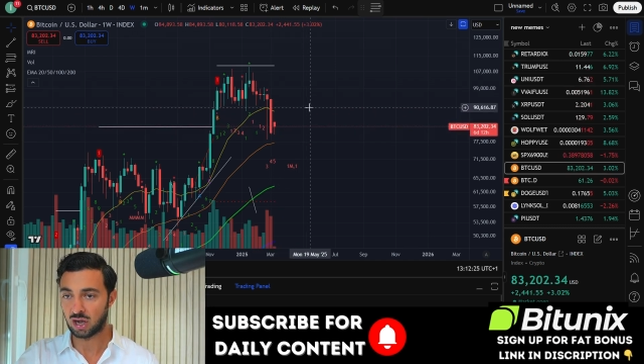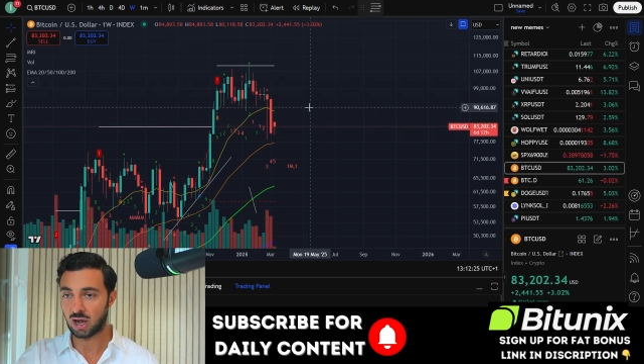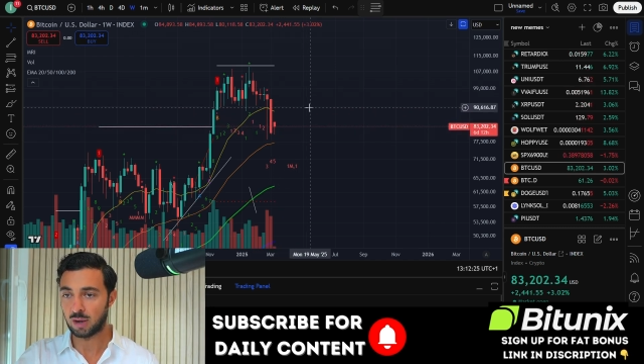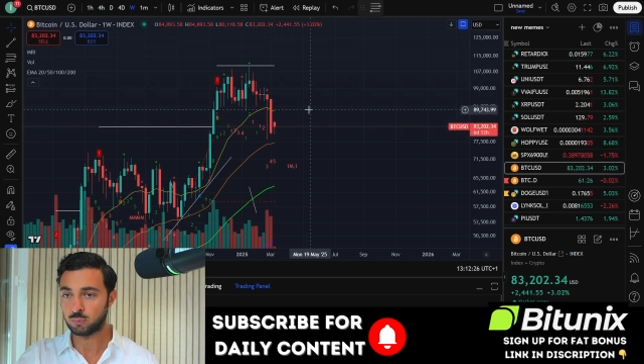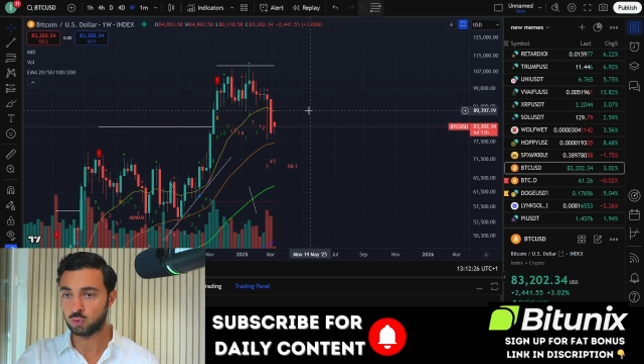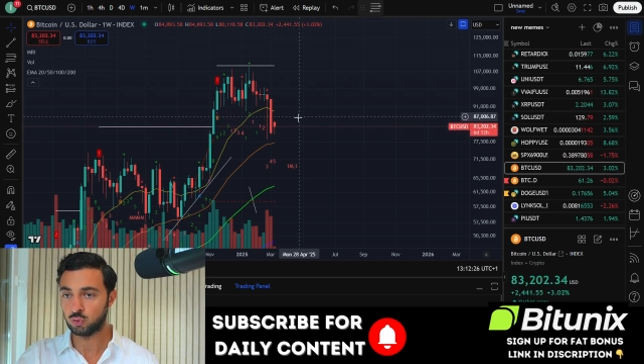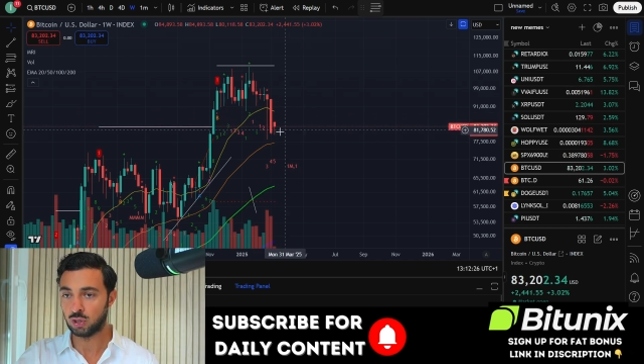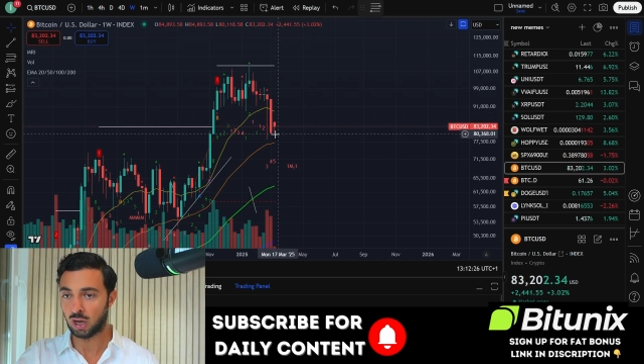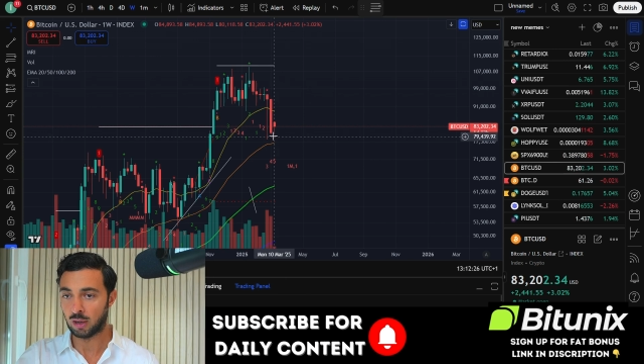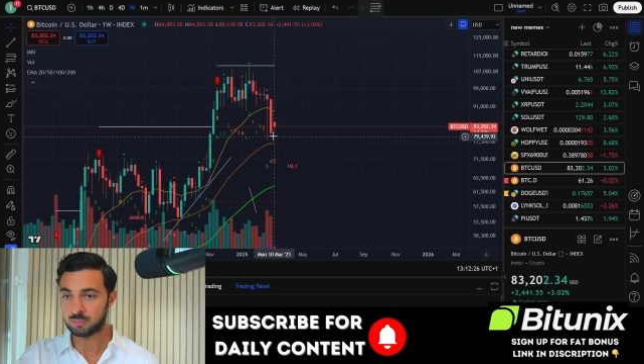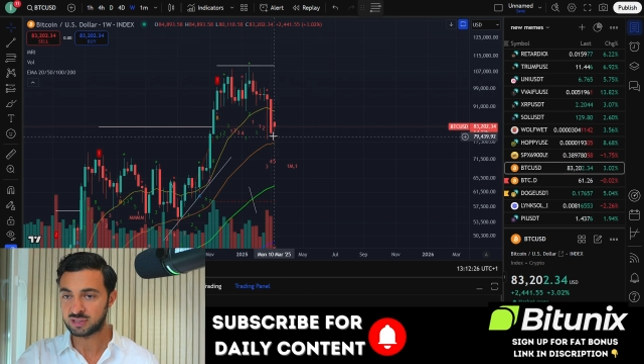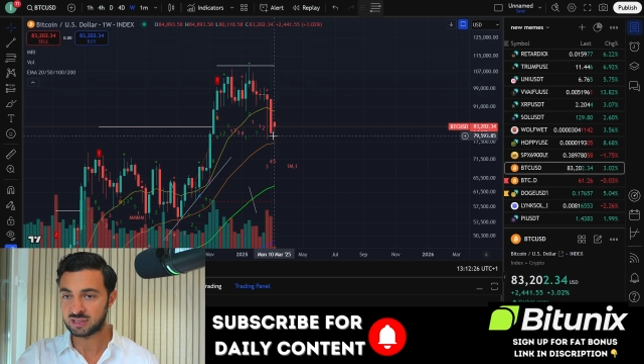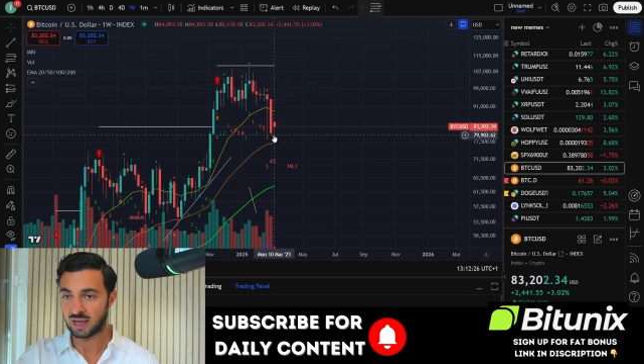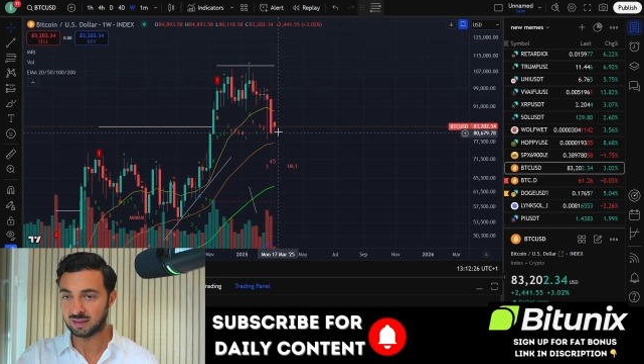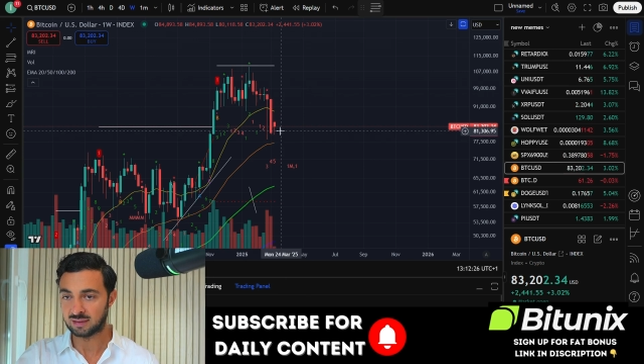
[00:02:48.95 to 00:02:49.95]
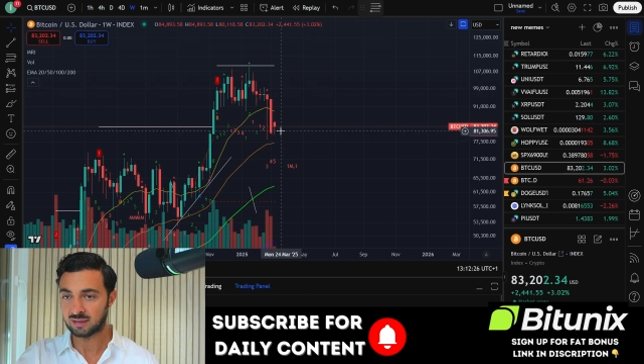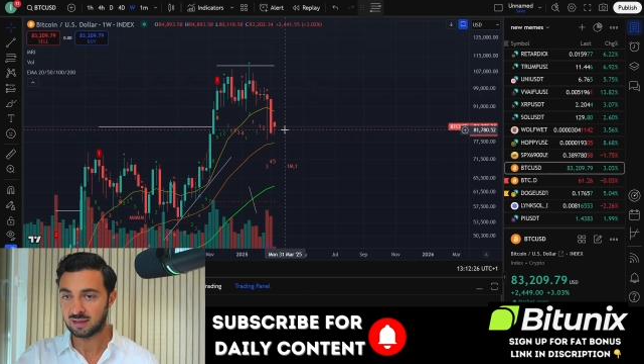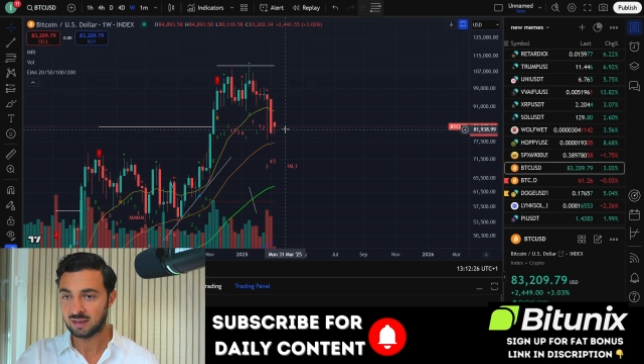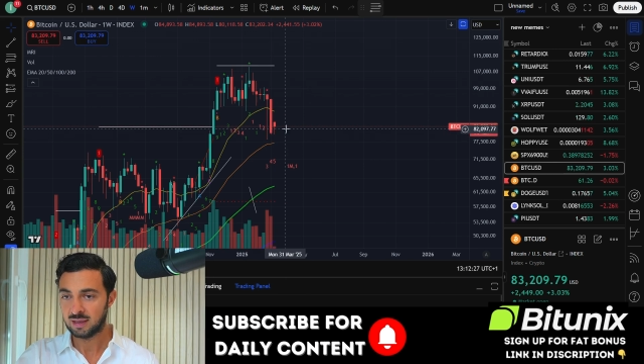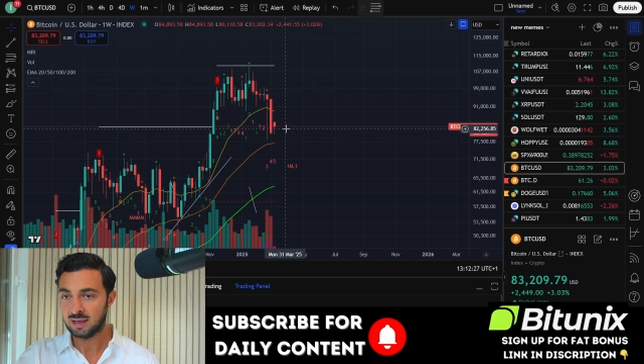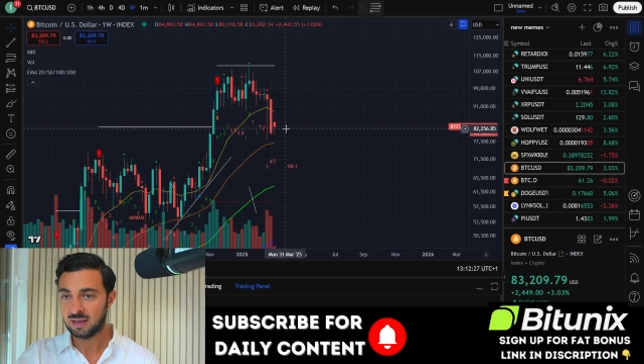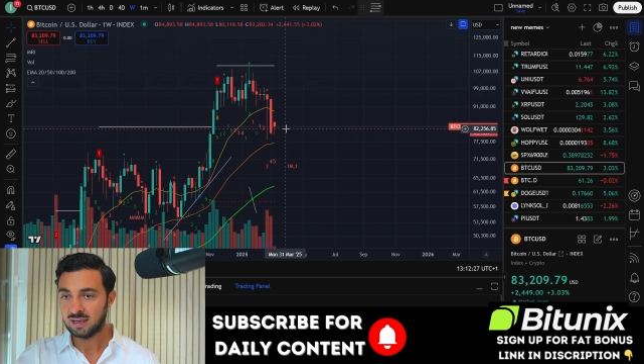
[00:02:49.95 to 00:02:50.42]
up to the upside.
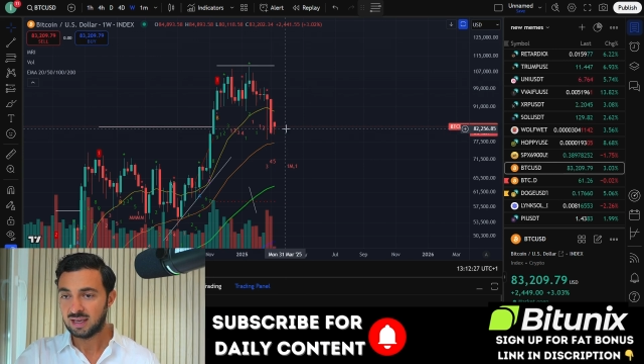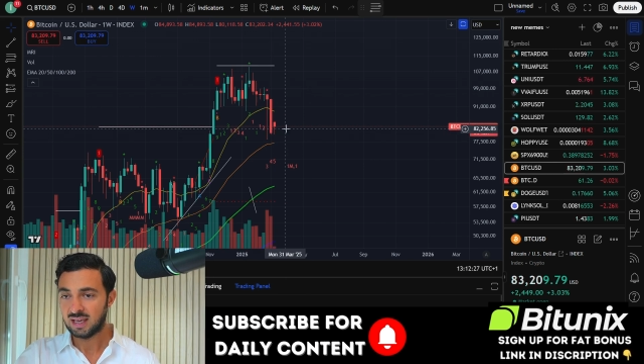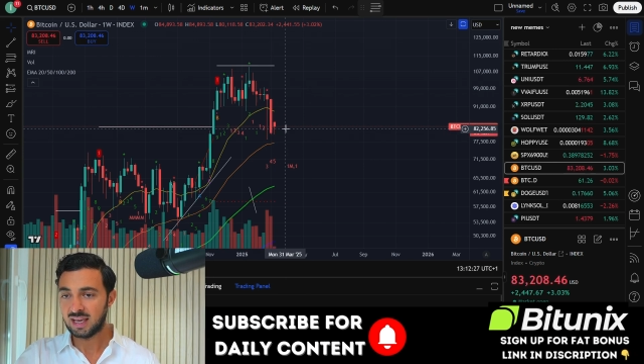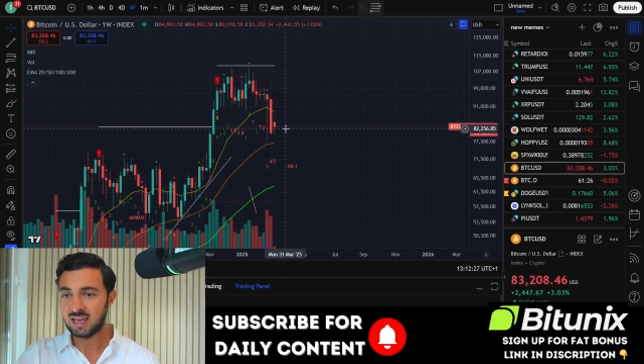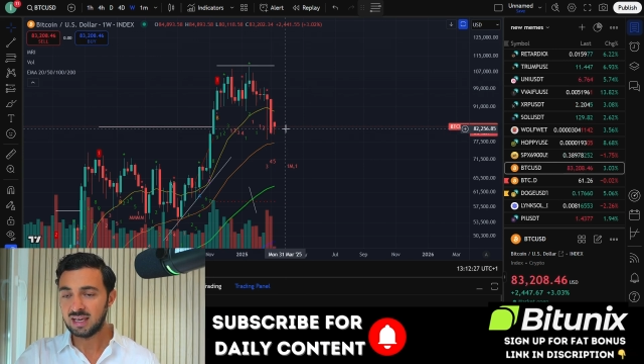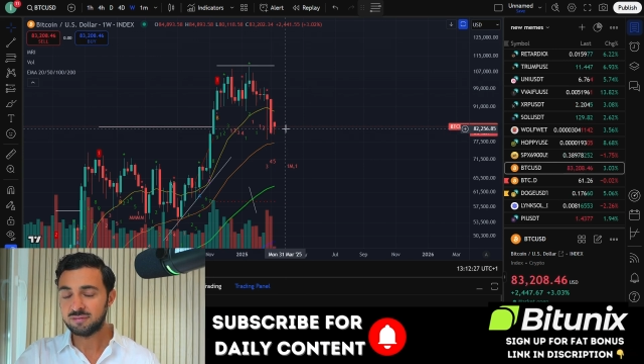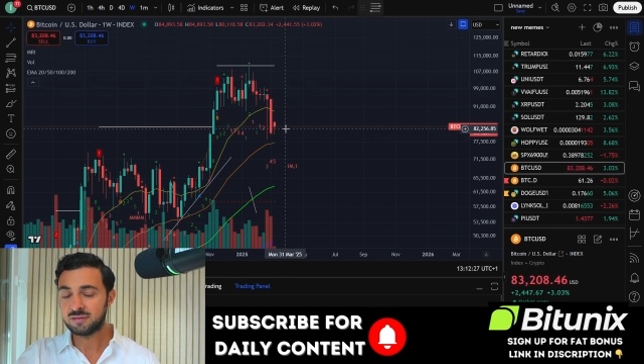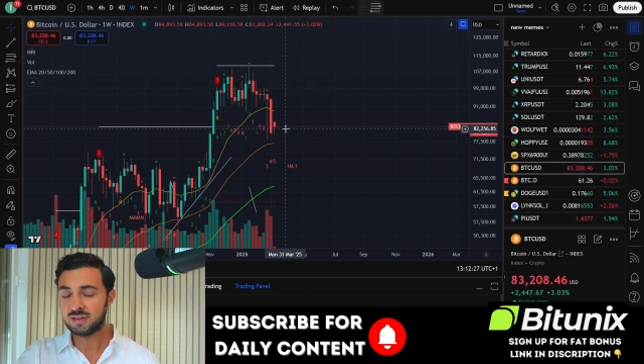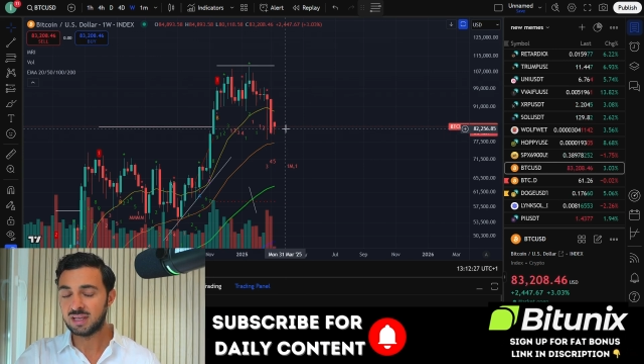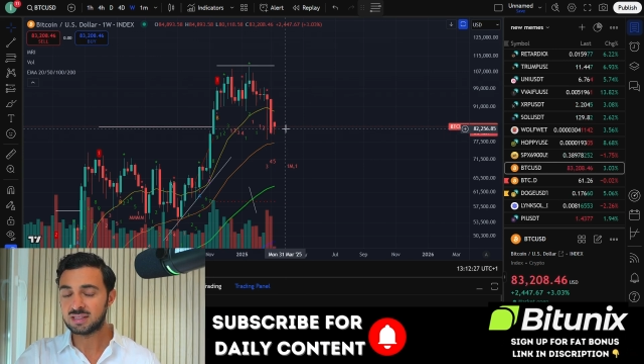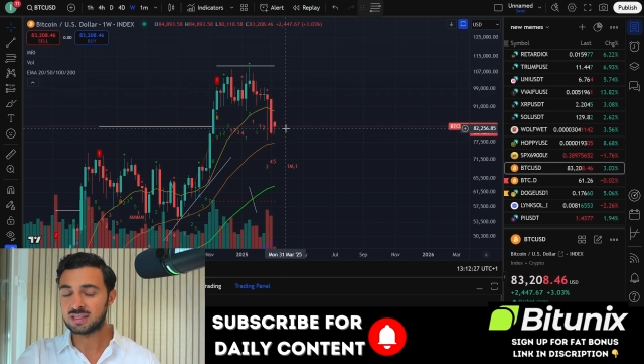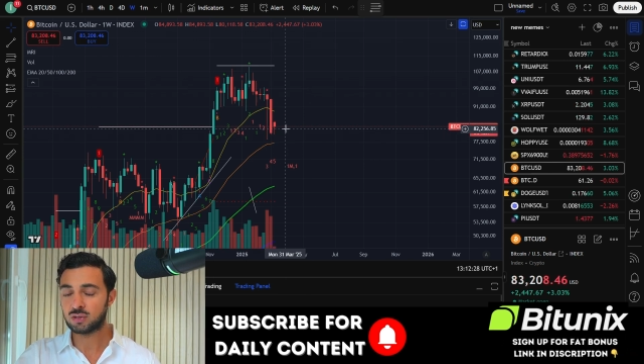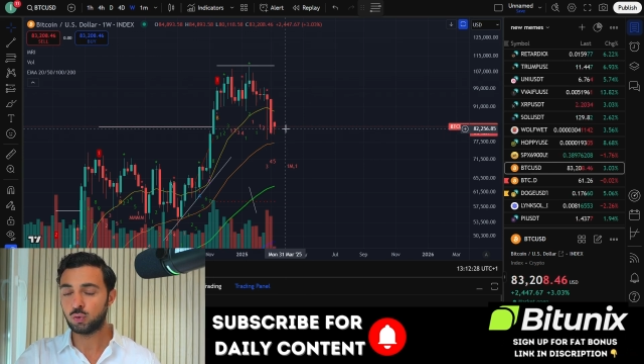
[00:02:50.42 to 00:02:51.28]
If this